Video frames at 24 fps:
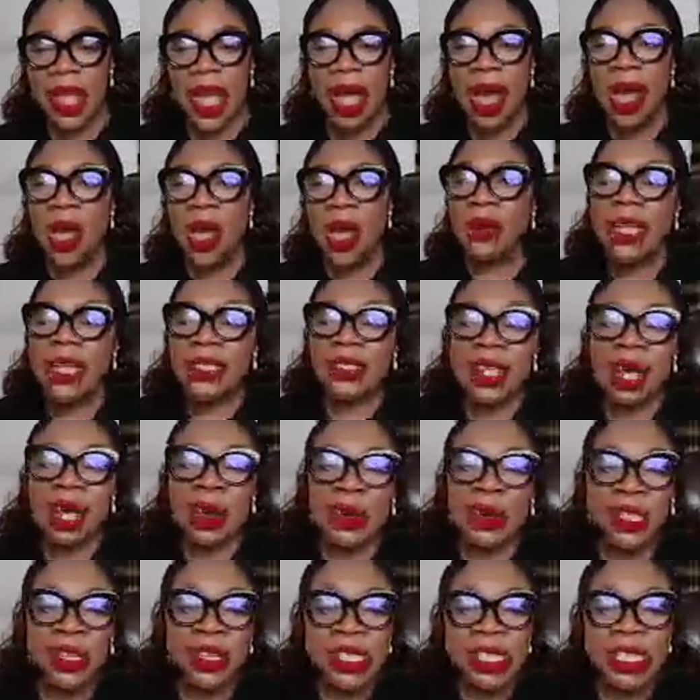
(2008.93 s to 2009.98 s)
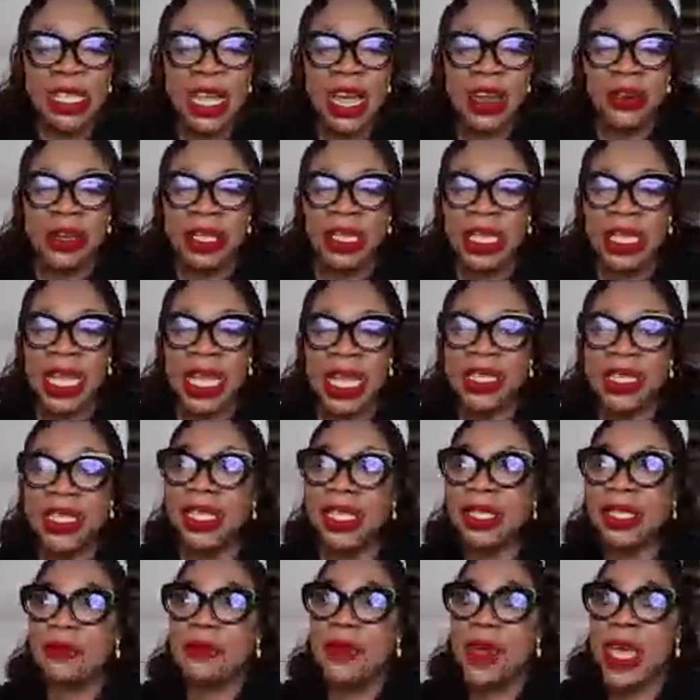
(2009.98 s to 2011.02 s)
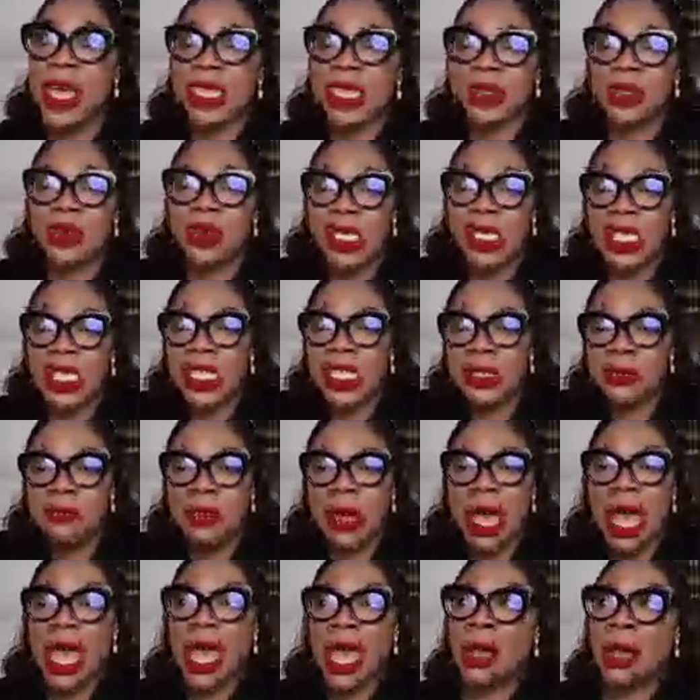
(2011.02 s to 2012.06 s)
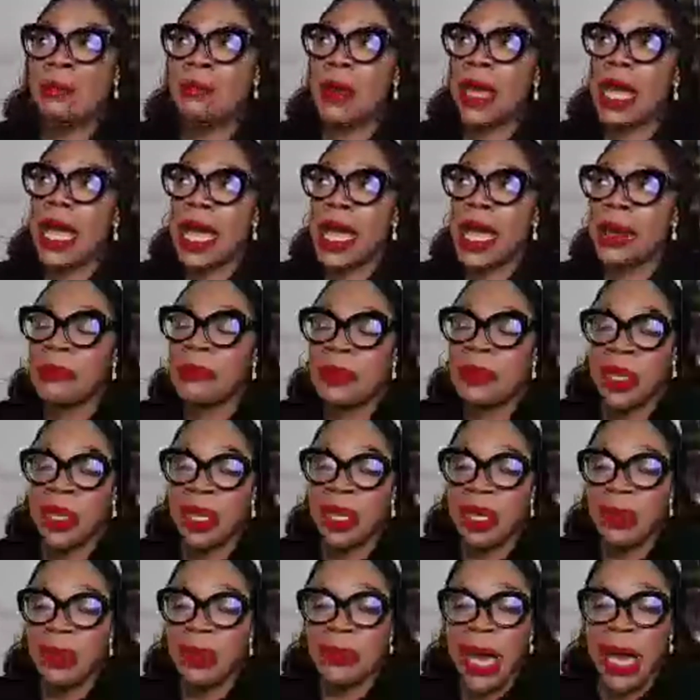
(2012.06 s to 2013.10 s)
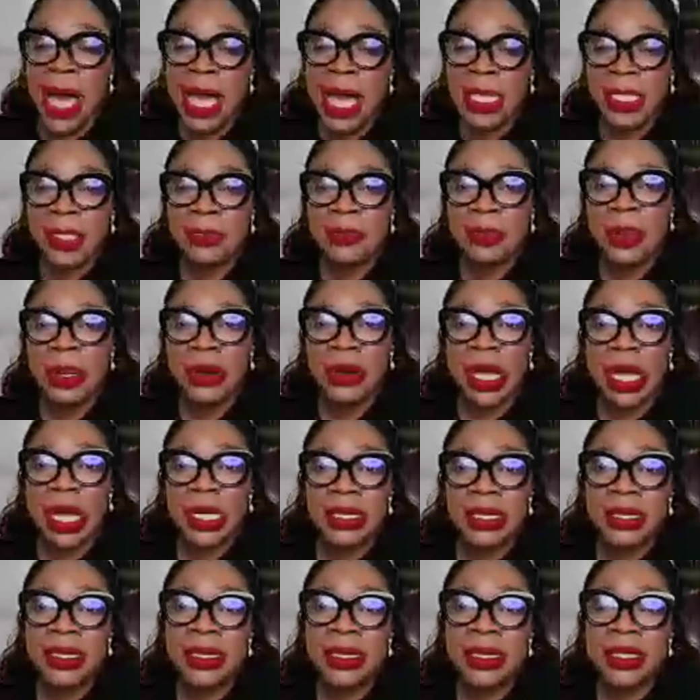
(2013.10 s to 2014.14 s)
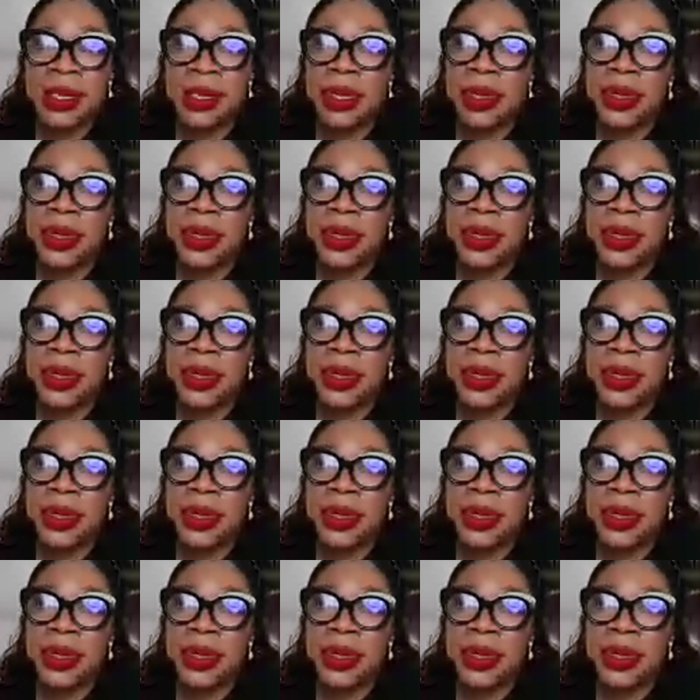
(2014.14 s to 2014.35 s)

All right, so I was just sharing that this page was inspired by my experience.